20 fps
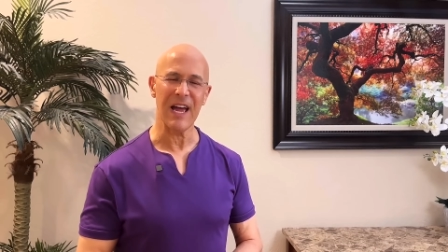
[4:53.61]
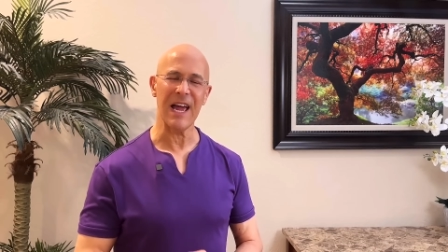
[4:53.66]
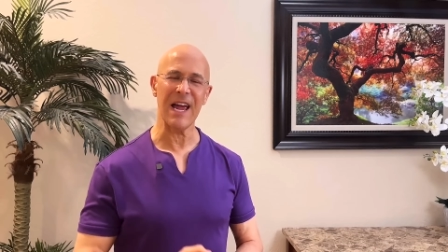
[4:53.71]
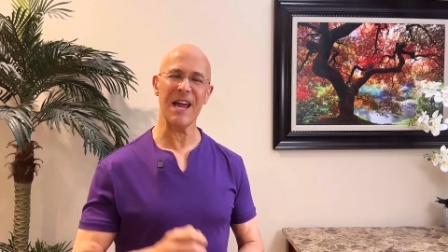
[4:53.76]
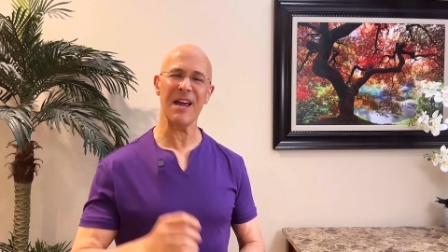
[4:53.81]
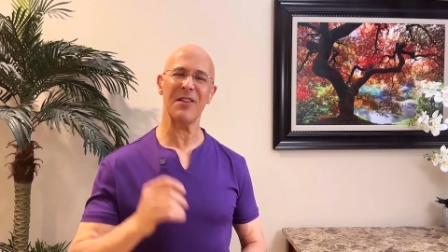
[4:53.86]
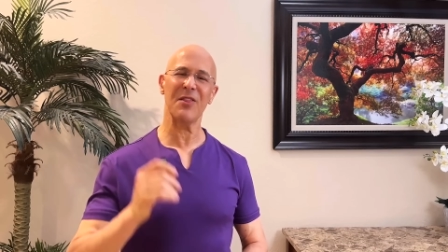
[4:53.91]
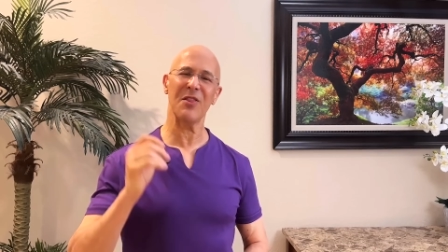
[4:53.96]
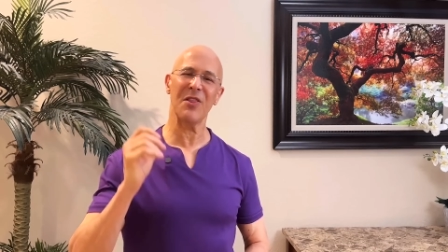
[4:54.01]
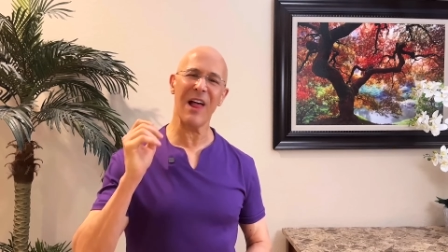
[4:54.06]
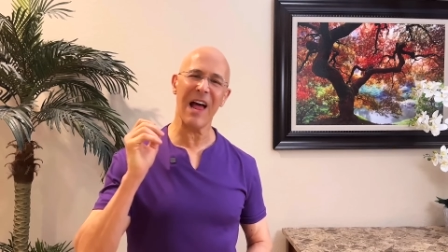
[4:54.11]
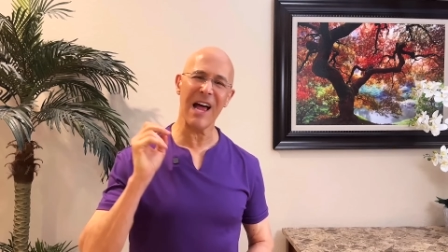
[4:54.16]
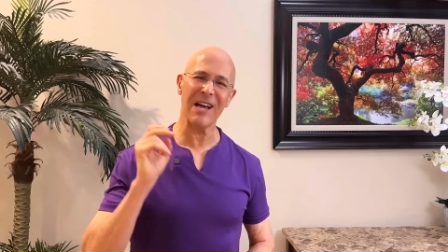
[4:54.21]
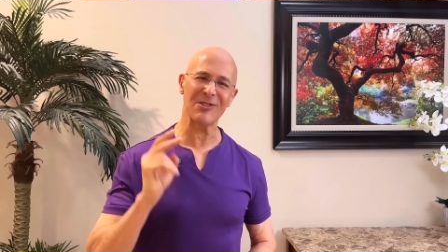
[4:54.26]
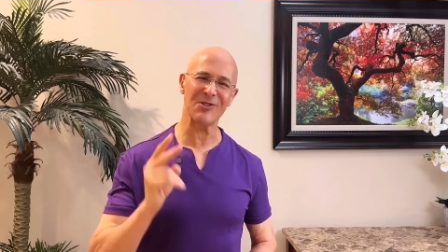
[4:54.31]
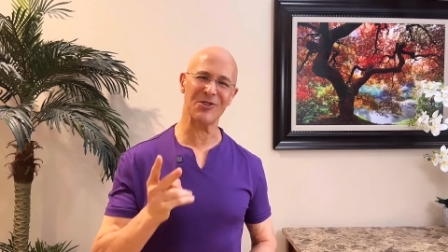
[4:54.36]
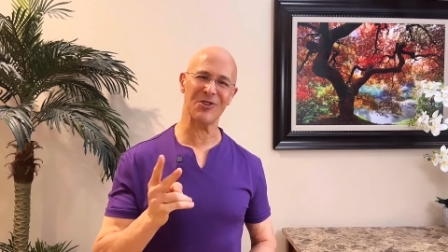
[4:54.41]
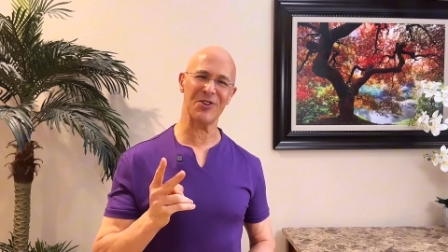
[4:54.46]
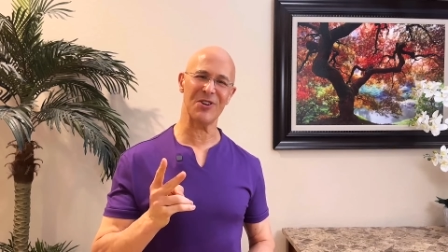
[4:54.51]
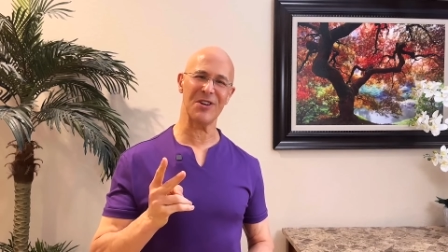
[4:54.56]
And
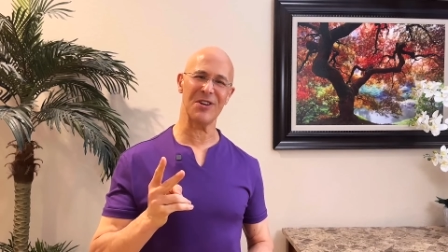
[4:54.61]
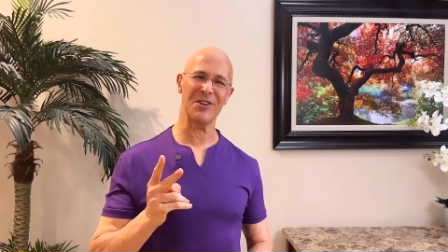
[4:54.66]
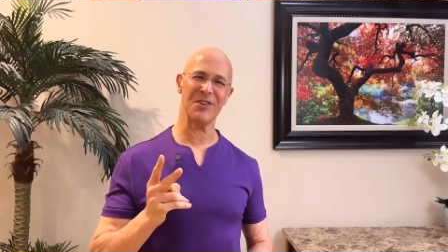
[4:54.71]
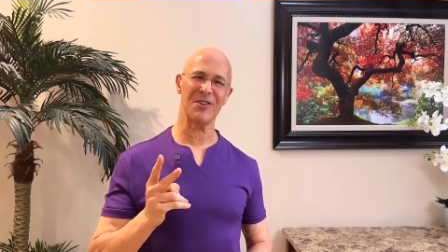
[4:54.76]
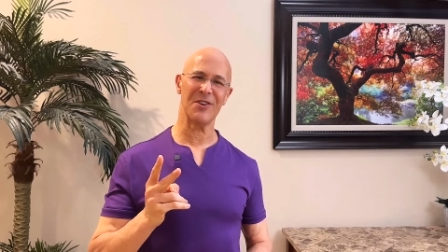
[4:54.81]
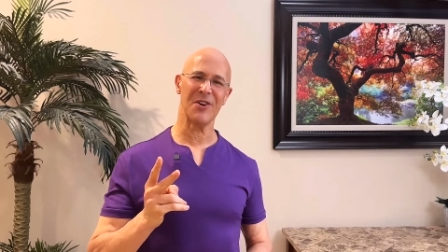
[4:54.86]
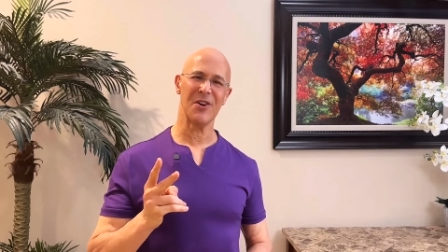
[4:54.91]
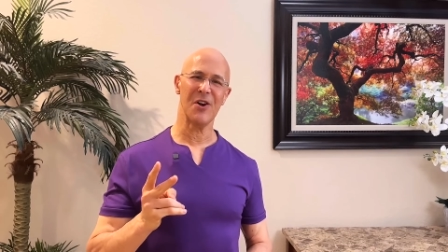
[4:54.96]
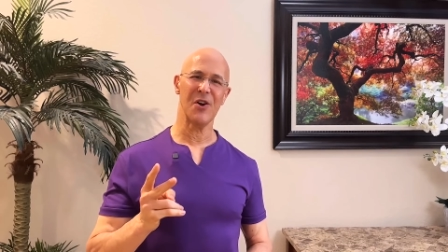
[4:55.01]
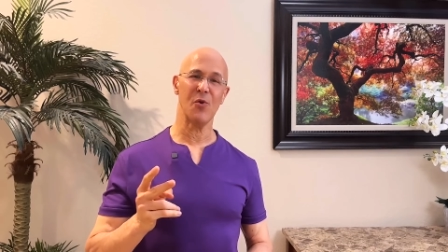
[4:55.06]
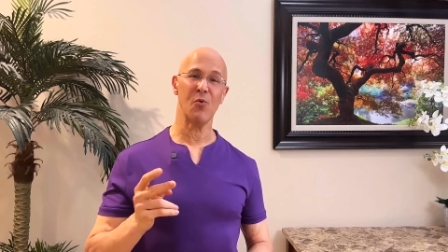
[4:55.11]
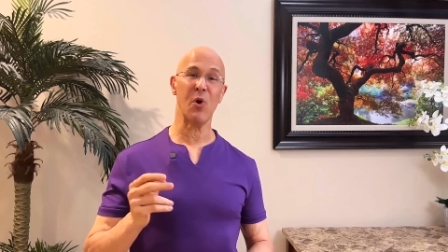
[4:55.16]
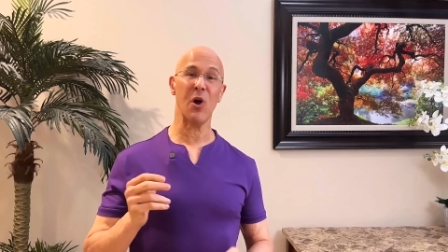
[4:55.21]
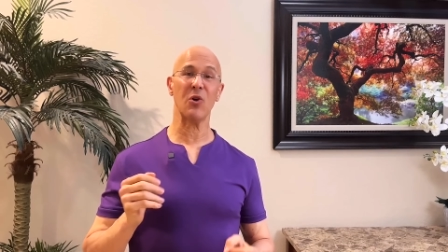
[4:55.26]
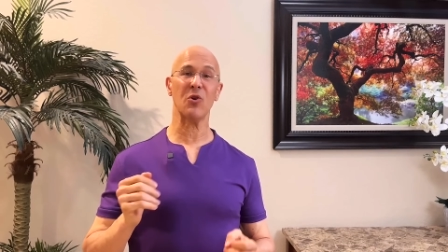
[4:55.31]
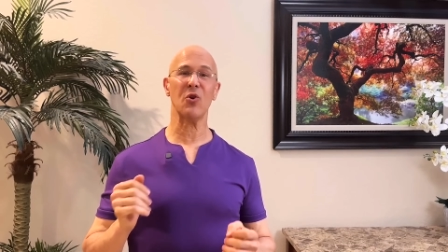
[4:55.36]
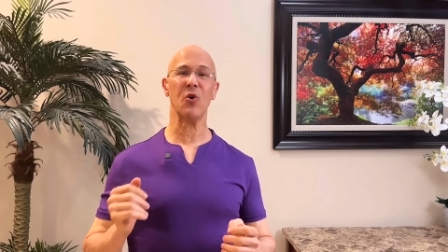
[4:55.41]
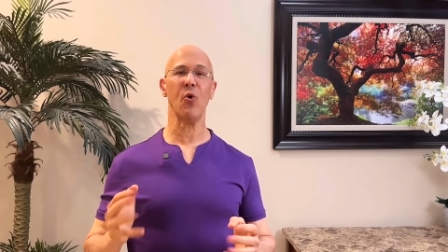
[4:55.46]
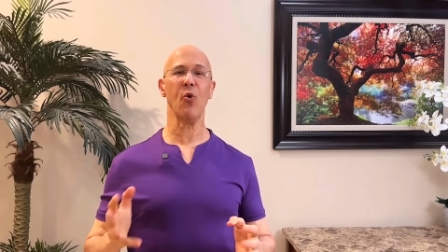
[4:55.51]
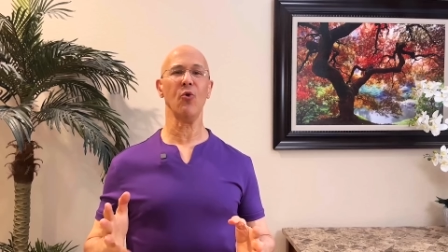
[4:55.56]
lastly,
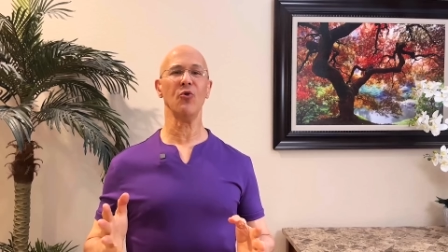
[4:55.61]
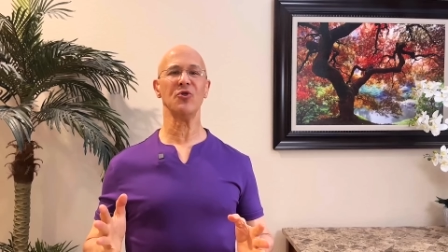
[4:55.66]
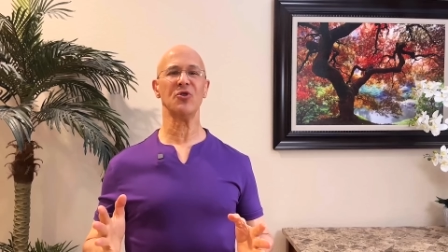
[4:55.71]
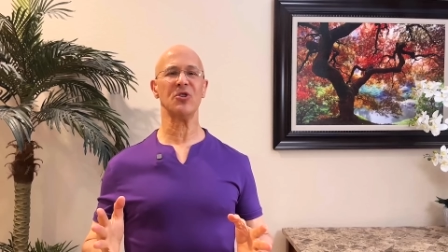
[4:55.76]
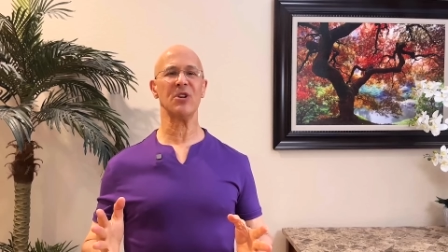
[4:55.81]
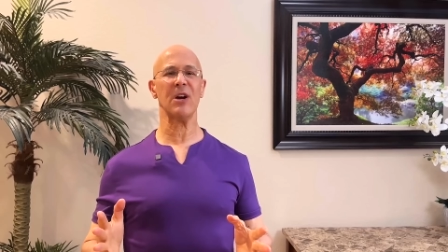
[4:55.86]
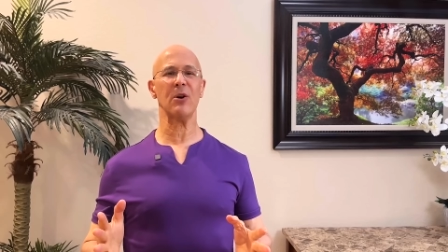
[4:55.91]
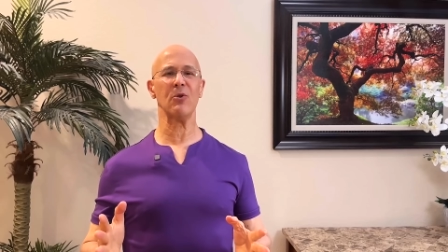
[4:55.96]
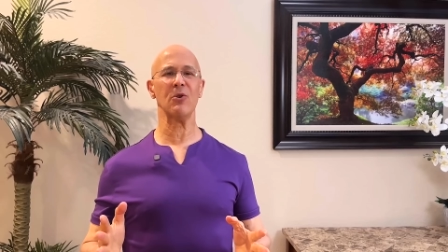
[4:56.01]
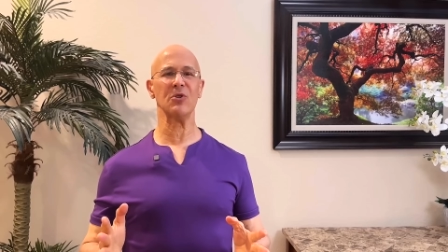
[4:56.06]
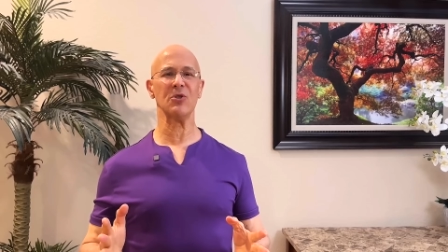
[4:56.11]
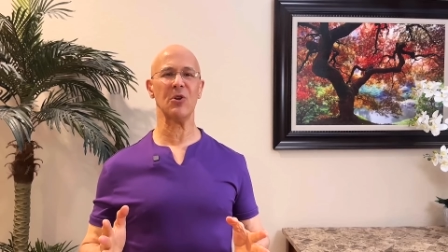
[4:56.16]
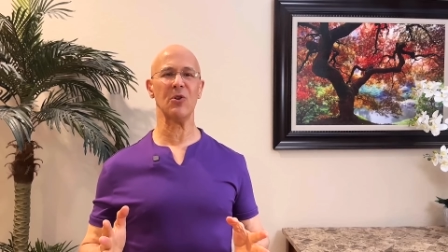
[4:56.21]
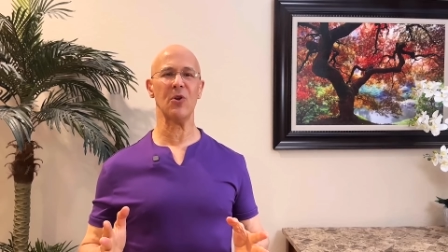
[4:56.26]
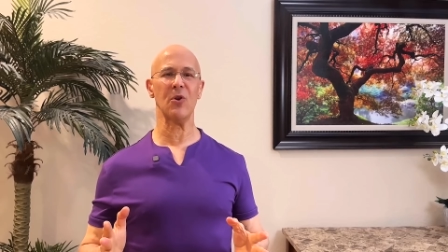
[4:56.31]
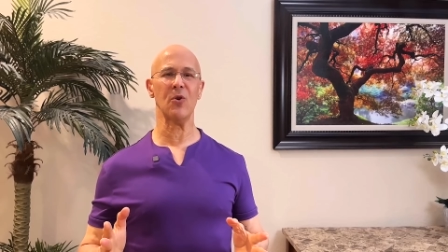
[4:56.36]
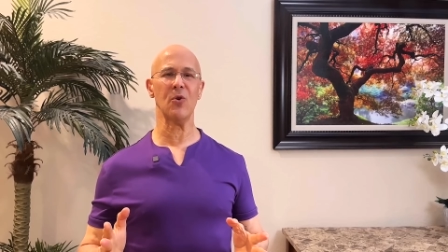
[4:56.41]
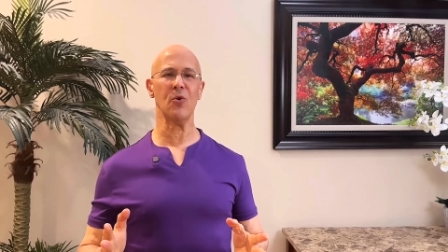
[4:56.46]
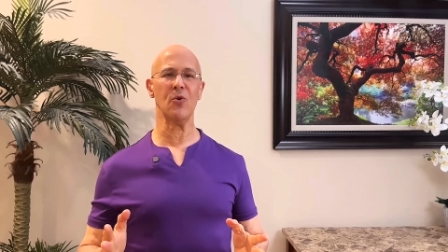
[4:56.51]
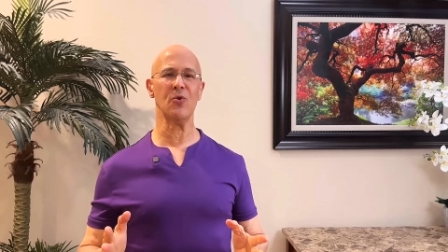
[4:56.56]
while cold showers
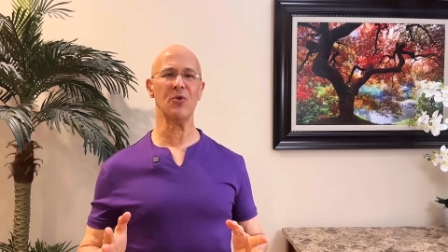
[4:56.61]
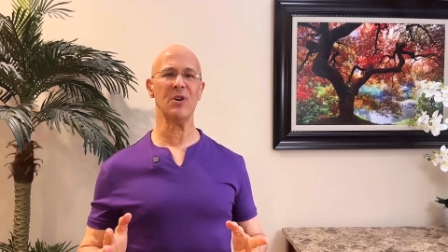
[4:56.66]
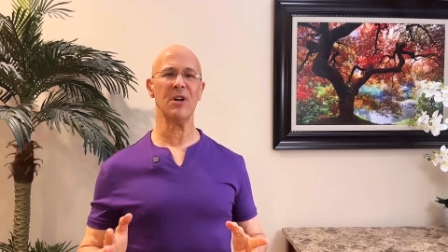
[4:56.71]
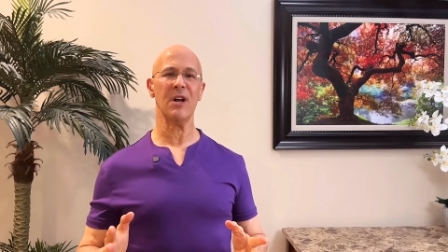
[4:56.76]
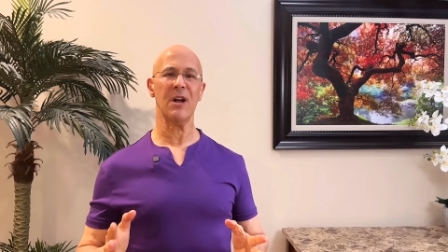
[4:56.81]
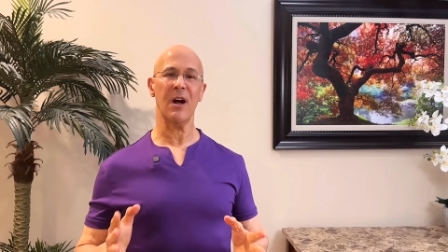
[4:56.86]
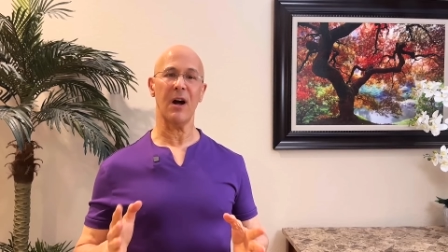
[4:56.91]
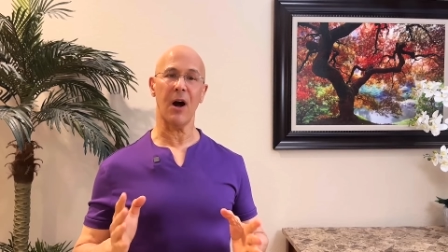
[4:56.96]
alone